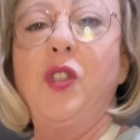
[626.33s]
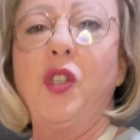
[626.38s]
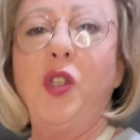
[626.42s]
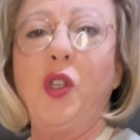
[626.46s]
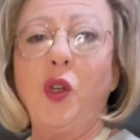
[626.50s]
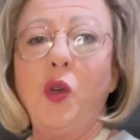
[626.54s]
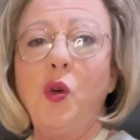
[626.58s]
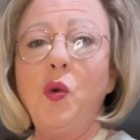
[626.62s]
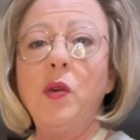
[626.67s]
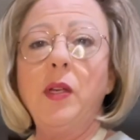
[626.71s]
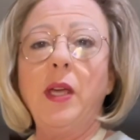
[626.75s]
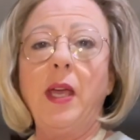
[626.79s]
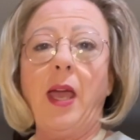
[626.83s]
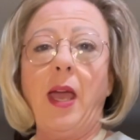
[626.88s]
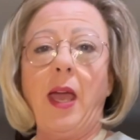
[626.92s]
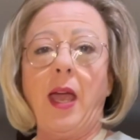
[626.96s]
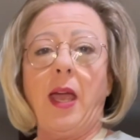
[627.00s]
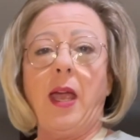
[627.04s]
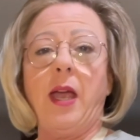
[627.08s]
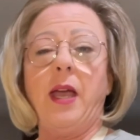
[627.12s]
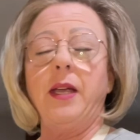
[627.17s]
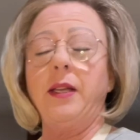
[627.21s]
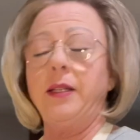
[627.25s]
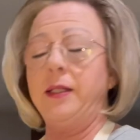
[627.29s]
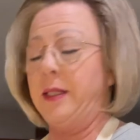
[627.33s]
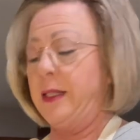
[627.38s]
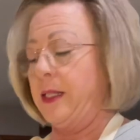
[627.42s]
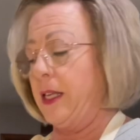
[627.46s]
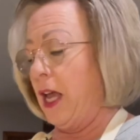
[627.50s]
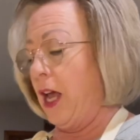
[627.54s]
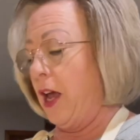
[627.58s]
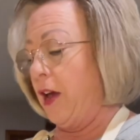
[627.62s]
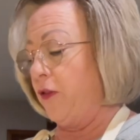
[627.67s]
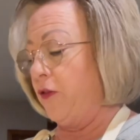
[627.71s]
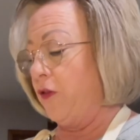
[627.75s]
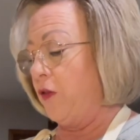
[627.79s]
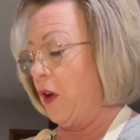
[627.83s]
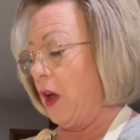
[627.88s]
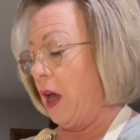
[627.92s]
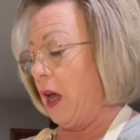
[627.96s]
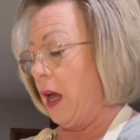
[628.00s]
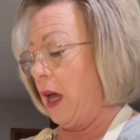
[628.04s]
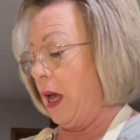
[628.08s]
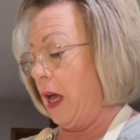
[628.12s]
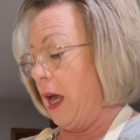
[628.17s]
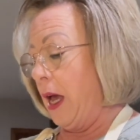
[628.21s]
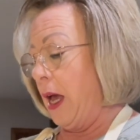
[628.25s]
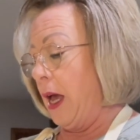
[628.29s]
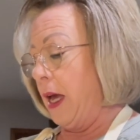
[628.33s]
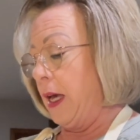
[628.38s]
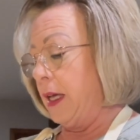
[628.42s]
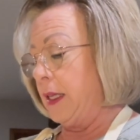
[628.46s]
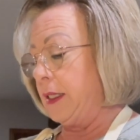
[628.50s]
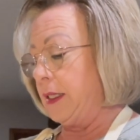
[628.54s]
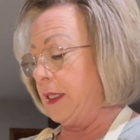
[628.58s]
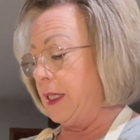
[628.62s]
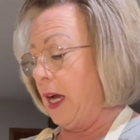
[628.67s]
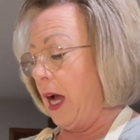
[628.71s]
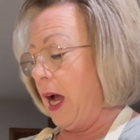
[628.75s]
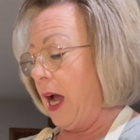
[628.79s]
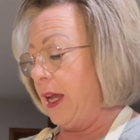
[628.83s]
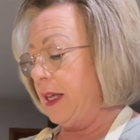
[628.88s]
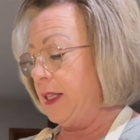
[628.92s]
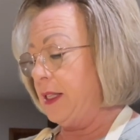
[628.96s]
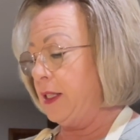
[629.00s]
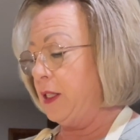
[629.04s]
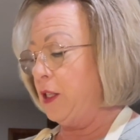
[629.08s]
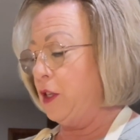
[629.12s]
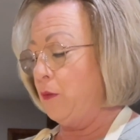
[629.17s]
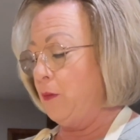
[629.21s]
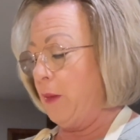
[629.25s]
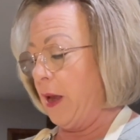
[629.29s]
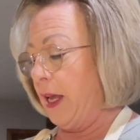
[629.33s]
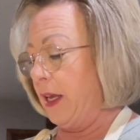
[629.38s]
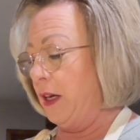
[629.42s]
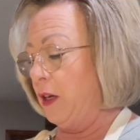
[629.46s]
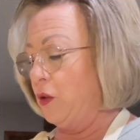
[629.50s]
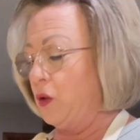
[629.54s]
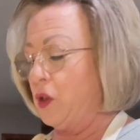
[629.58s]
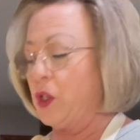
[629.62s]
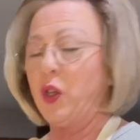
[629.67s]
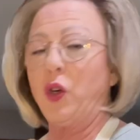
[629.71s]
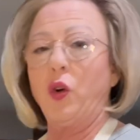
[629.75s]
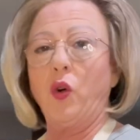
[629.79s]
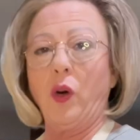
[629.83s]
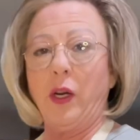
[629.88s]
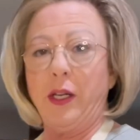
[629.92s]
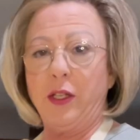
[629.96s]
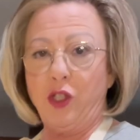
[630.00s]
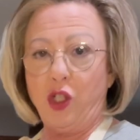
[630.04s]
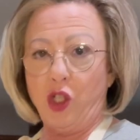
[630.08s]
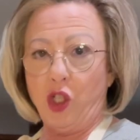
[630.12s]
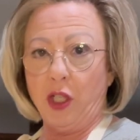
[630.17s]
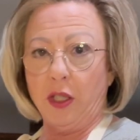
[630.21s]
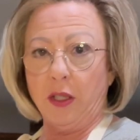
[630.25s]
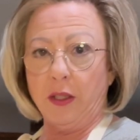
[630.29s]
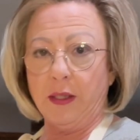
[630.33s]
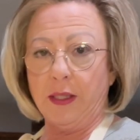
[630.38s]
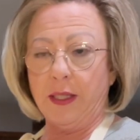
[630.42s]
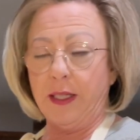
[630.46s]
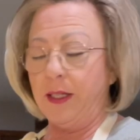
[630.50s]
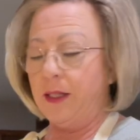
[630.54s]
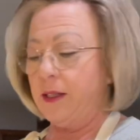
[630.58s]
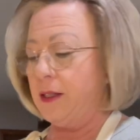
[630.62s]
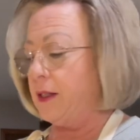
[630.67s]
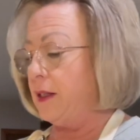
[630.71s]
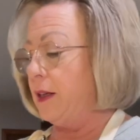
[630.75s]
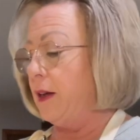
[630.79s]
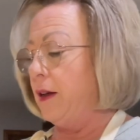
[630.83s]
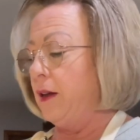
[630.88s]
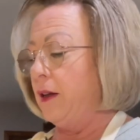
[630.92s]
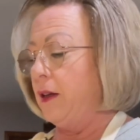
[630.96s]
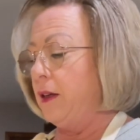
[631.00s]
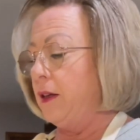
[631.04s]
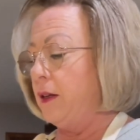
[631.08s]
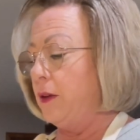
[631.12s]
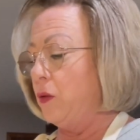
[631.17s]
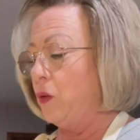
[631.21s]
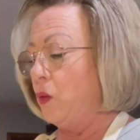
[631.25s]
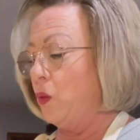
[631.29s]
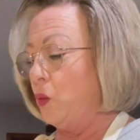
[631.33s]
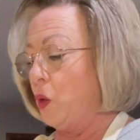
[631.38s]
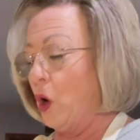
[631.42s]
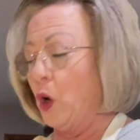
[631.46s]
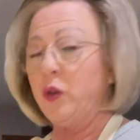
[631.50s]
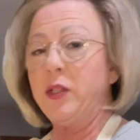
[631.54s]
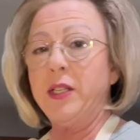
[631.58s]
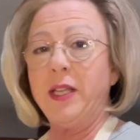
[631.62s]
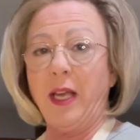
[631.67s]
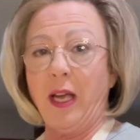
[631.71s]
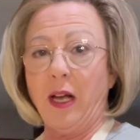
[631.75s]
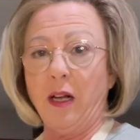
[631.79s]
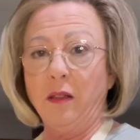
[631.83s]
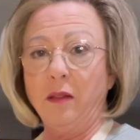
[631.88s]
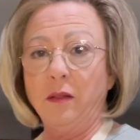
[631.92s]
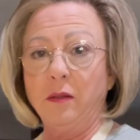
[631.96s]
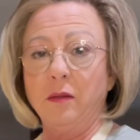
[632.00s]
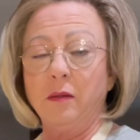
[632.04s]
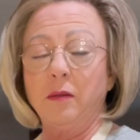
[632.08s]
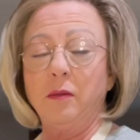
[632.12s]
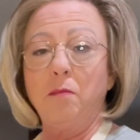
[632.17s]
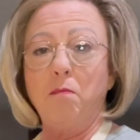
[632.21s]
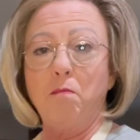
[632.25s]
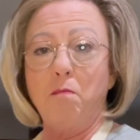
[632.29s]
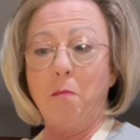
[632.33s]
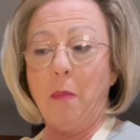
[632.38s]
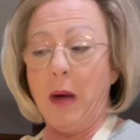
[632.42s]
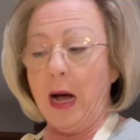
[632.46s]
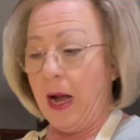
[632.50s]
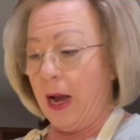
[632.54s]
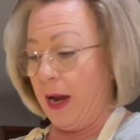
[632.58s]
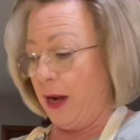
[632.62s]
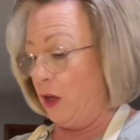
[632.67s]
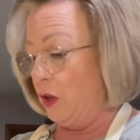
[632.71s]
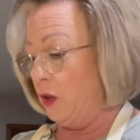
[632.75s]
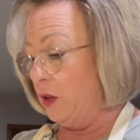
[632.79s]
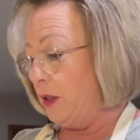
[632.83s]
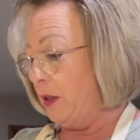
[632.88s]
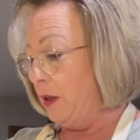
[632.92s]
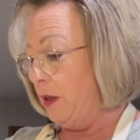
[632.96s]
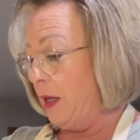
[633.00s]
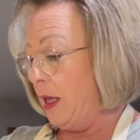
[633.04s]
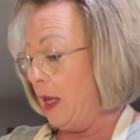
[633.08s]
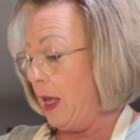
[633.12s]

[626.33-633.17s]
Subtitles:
2 cans of diced tomatoes and green chilies, Rotel, mild.